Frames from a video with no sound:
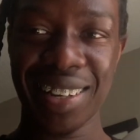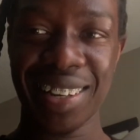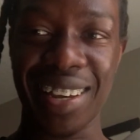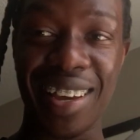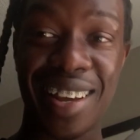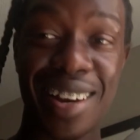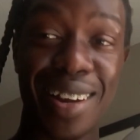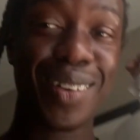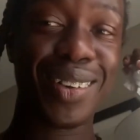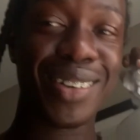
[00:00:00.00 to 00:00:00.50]

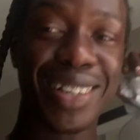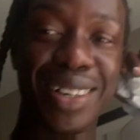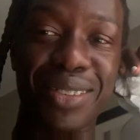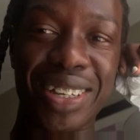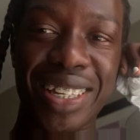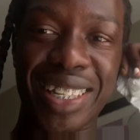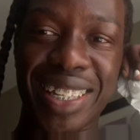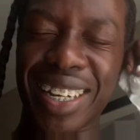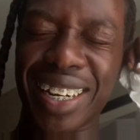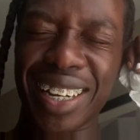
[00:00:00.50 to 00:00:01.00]
in a whole
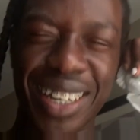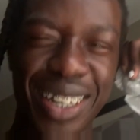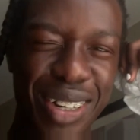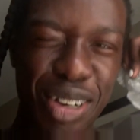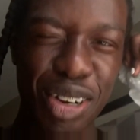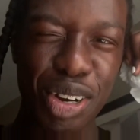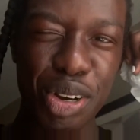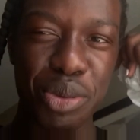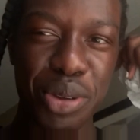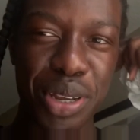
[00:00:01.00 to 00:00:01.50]
different city, you know
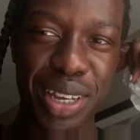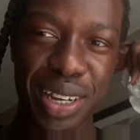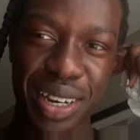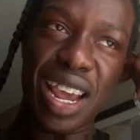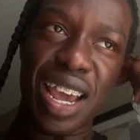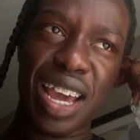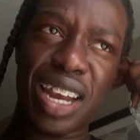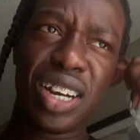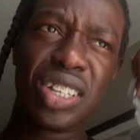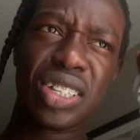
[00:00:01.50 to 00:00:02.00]
what I mean?
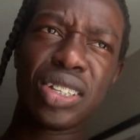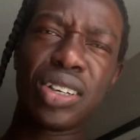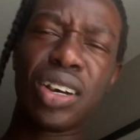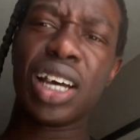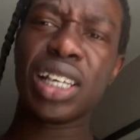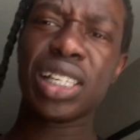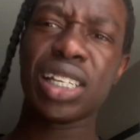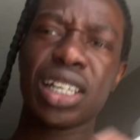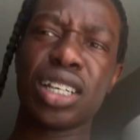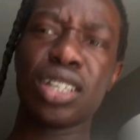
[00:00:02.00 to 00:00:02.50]
And also
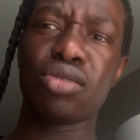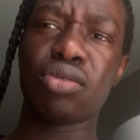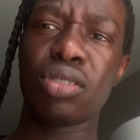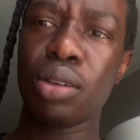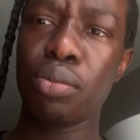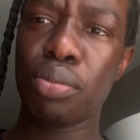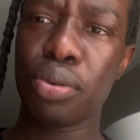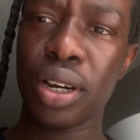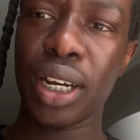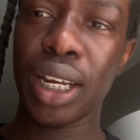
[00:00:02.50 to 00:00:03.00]
Austin is really
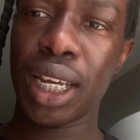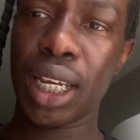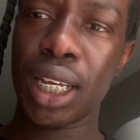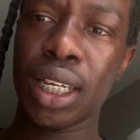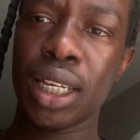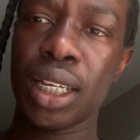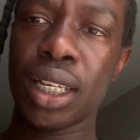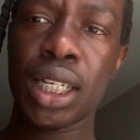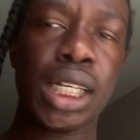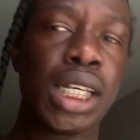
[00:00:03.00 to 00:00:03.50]
pretty,
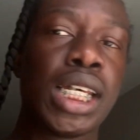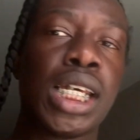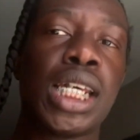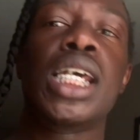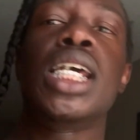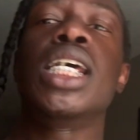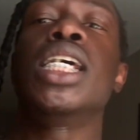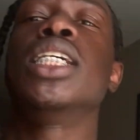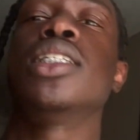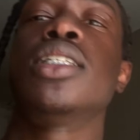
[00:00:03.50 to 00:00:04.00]

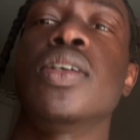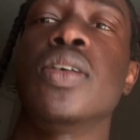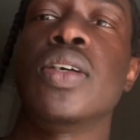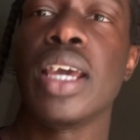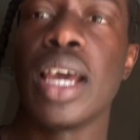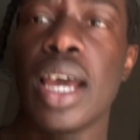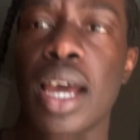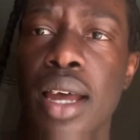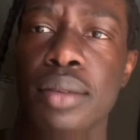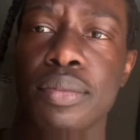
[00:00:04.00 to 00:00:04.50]
so
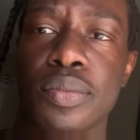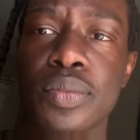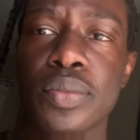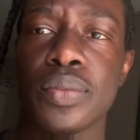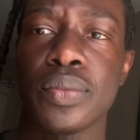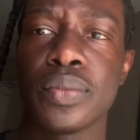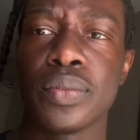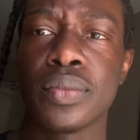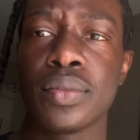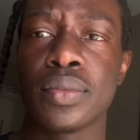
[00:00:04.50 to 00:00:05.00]
yeah,
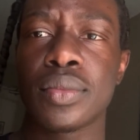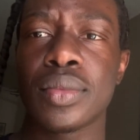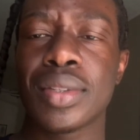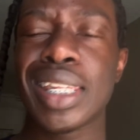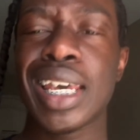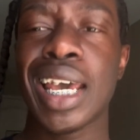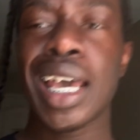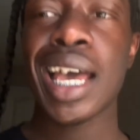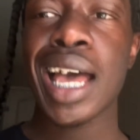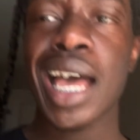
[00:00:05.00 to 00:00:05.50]

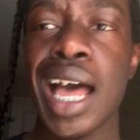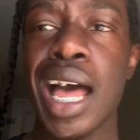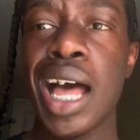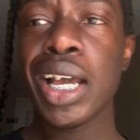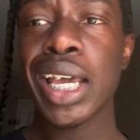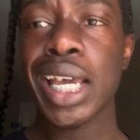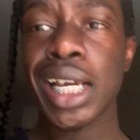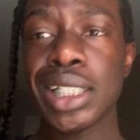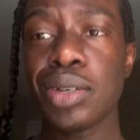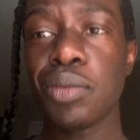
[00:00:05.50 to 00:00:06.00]
I'll
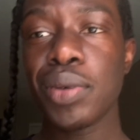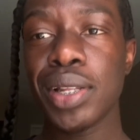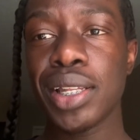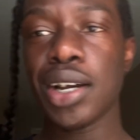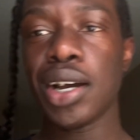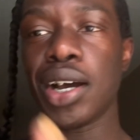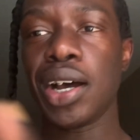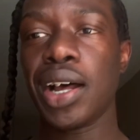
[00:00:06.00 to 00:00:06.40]
catch up with y'all.